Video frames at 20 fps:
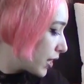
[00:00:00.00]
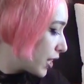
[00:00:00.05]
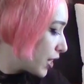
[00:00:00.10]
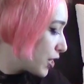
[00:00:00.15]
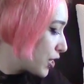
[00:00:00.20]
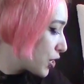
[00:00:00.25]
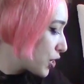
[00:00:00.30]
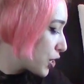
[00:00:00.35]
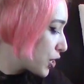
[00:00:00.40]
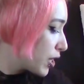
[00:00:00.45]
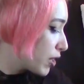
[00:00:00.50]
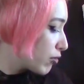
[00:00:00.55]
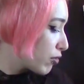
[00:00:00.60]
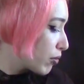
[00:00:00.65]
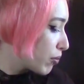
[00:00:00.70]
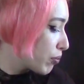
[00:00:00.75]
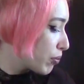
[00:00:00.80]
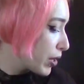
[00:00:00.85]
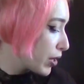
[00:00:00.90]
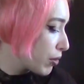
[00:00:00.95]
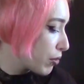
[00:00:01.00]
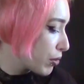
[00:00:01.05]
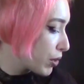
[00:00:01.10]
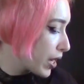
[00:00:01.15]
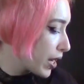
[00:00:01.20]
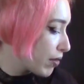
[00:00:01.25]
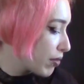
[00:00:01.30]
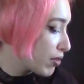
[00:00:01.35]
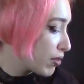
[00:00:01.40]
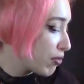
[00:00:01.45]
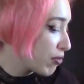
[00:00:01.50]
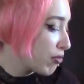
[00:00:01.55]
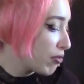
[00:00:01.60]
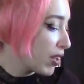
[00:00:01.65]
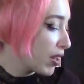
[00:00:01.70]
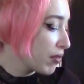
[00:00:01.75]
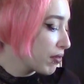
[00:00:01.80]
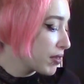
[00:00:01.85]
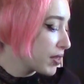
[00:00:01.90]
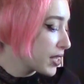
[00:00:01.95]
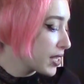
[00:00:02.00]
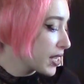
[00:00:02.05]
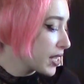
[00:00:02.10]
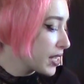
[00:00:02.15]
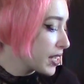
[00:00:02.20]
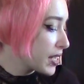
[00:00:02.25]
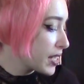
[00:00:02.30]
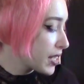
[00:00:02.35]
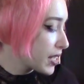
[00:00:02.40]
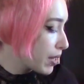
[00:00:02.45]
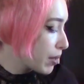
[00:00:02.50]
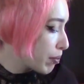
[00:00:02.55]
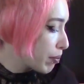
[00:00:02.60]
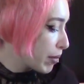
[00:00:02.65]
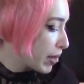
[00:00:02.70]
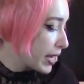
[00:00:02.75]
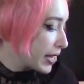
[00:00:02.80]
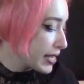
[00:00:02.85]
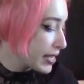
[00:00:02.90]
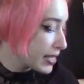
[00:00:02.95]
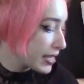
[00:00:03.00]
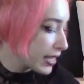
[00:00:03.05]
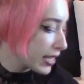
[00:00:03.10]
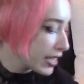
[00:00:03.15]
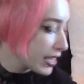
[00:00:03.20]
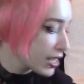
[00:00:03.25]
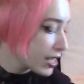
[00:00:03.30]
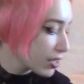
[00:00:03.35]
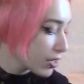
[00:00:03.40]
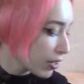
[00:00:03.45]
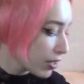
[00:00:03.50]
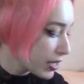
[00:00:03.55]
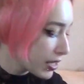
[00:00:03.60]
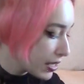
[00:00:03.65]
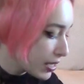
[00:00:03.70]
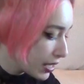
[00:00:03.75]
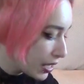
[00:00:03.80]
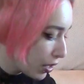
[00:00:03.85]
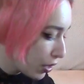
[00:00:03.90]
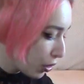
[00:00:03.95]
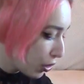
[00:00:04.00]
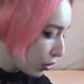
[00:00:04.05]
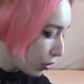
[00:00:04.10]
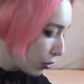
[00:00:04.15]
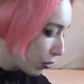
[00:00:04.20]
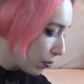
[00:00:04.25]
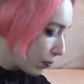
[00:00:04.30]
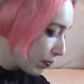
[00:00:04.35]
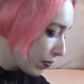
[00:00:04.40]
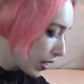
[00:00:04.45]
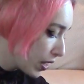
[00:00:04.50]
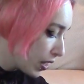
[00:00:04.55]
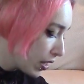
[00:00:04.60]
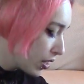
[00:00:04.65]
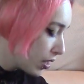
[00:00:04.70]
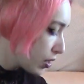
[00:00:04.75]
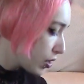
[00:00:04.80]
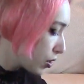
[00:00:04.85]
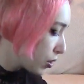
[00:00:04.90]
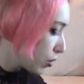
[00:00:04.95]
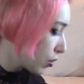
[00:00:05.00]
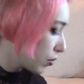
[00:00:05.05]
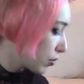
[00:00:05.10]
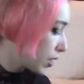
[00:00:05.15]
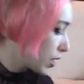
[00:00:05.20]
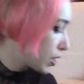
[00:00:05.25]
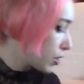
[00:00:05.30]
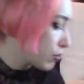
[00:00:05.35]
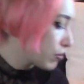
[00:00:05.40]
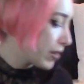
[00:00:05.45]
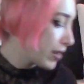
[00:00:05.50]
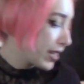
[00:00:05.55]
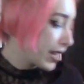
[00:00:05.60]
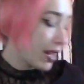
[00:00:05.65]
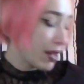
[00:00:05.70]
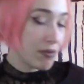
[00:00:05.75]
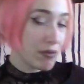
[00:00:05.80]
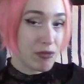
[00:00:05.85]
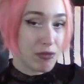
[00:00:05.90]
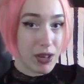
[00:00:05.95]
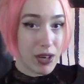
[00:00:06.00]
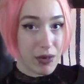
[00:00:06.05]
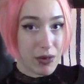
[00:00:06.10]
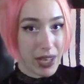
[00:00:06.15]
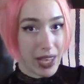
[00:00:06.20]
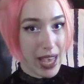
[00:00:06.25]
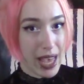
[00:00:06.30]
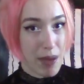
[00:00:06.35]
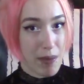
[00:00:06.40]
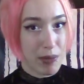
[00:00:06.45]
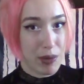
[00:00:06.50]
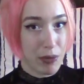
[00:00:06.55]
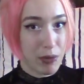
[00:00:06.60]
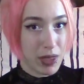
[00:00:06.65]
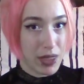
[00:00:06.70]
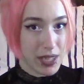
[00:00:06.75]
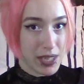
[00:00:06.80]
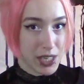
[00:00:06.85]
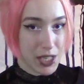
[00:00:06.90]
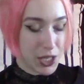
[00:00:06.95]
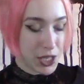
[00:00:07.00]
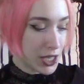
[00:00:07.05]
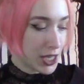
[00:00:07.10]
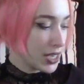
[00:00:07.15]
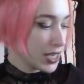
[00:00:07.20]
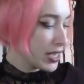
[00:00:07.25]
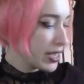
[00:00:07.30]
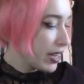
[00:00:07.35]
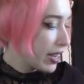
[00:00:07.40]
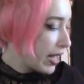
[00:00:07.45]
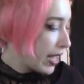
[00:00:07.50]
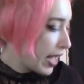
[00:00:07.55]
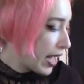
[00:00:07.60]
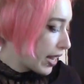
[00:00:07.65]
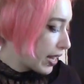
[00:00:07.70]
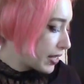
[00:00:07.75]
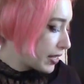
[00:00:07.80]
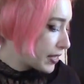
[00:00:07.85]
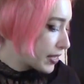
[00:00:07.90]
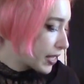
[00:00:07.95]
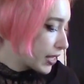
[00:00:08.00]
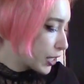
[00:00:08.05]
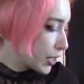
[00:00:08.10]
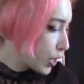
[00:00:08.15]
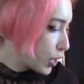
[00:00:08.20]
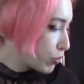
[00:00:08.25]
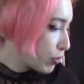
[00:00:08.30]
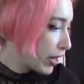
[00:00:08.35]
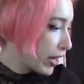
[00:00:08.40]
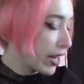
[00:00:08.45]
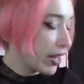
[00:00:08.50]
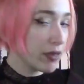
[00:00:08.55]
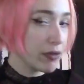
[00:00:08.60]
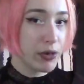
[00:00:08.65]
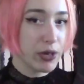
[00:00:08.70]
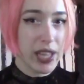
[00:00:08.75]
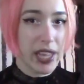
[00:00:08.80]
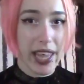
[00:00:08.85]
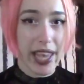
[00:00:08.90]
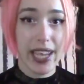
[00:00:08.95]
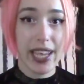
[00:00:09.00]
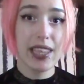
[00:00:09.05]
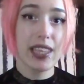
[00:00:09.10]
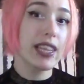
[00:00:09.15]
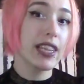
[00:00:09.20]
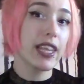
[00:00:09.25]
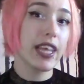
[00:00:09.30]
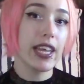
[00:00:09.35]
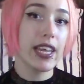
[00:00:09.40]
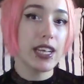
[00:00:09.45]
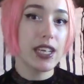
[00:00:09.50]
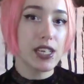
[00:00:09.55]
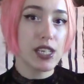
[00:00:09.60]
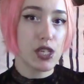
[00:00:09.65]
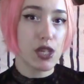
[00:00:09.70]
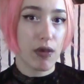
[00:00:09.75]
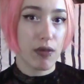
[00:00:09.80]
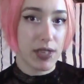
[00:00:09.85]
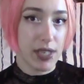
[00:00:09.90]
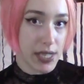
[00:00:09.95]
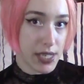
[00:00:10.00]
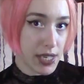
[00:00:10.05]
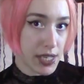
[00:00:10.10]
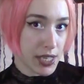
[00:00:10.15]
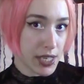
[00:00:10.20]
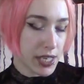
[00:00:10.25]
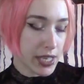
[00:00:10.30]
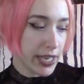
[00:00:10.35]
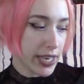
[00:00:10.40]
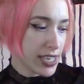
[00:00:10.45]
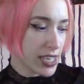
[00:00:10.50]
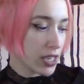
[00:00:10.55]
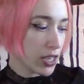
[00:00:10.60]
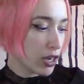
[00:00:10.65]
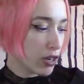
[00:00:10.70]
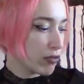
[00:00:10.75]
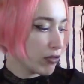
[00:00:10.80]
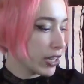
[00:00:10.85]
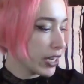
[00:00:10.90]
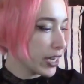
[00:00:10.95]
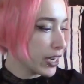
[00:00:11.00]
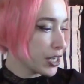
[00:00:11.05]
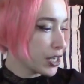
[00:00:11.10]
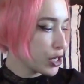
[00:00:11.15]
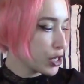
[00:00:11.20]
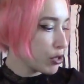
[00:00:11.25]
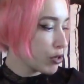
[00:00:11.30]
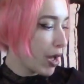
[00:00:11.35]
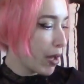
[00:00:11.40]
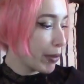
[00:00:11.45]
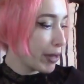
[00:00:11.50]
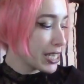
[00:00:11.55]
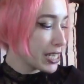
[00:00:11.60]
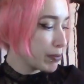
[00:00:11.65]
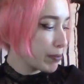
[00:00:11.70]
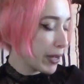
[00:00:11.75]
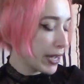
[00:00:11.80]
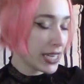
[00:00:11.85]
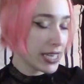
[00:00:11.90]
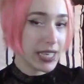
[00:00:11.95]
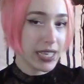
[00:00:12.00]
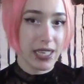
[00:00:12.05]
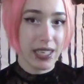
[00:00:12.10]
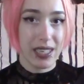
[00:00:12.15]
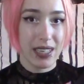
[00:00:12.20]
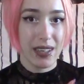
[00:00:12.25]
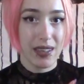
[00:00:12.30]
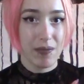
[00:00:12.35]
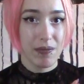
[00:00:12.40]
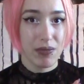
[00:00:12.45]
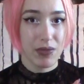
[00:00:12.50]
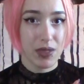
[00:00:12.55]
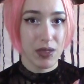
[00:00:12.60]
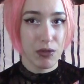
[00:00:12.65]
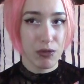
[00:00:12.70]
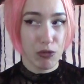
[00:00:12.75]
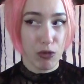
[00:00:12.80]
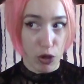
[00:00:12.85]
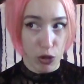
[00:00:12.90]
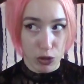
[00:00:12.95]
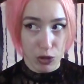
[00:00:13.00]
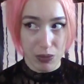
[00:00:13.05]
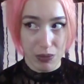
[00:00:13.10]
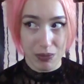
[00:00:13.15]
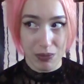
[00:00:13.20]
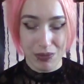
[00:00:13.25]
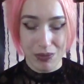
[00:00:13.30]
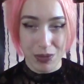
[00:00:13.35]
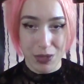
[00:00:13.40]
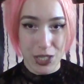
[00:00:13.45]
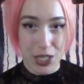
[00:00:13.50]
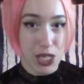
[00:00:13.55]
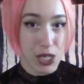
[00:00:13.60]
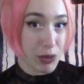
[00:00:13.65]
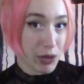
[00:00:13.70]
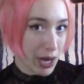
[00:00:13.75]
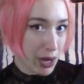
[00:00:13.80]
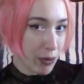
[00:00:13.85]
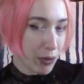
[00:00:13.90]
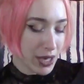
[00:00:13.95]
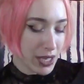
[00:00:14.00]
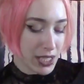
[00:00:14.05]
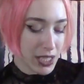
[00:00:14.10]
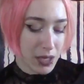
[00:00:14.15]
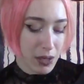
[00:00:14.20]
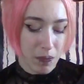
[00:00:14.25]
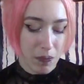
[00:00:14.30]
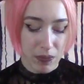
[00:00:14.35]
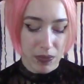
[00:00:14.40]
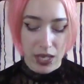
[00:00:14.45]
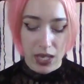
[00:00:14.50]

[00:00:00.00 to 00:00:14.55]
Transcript: This shirt from Punk Rave, the velvet, it's amazing, it's not see-through. So this one, I'm very happy with the shirt and the skirt as well. I really like the layers of the skirt, it has a lot of layers, so I'm expecting volume, which is what I wanted.